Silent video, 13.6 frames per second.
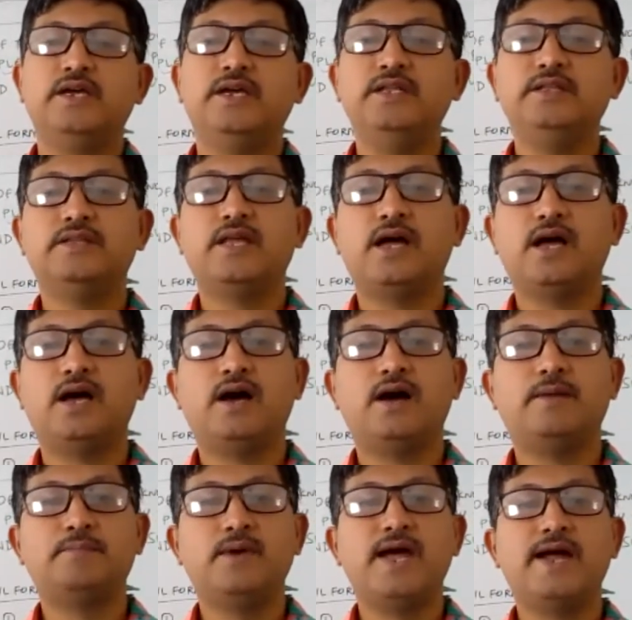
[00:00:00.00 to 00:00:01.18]
In the
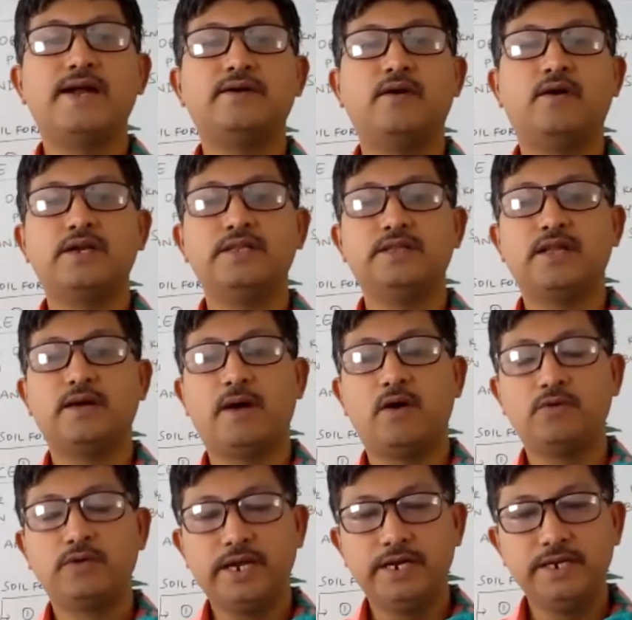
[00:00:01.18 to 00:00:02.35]
upland or in the
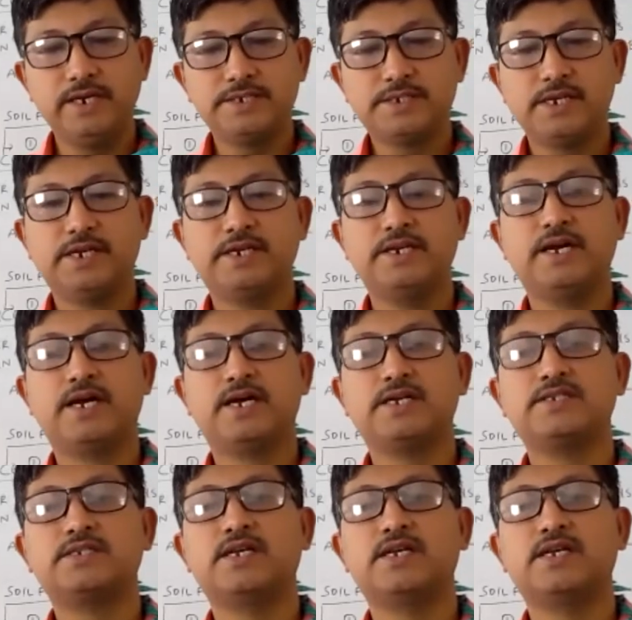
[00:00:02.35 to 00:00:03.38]
mountainous areas,